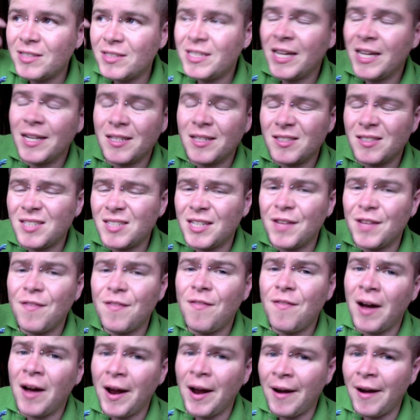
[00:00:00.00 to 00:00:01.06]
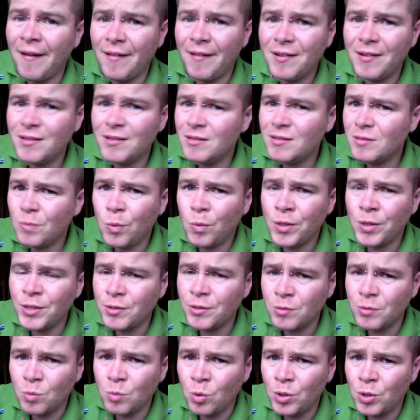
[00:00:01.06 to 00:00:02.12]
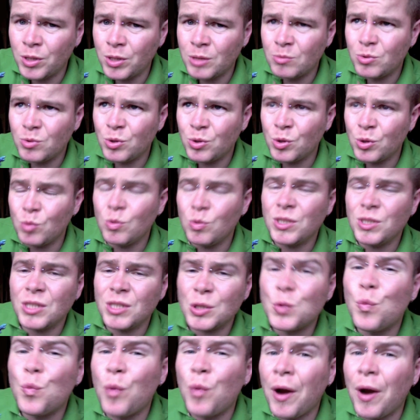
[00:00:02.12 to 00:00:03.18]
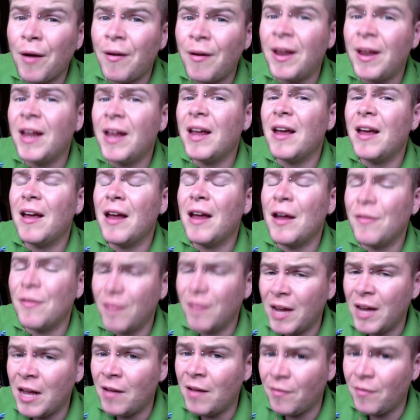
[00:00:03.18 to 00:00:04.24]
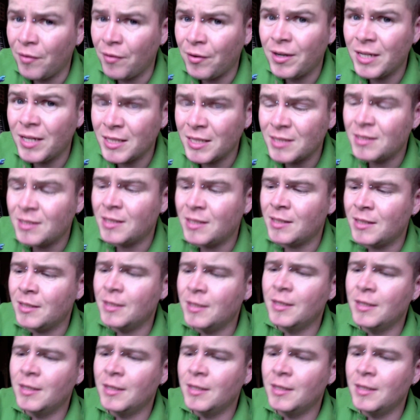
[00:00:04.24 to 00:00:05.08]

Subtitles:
tendency to fire when you don't want them to, which is rarely, if ever, isn't it?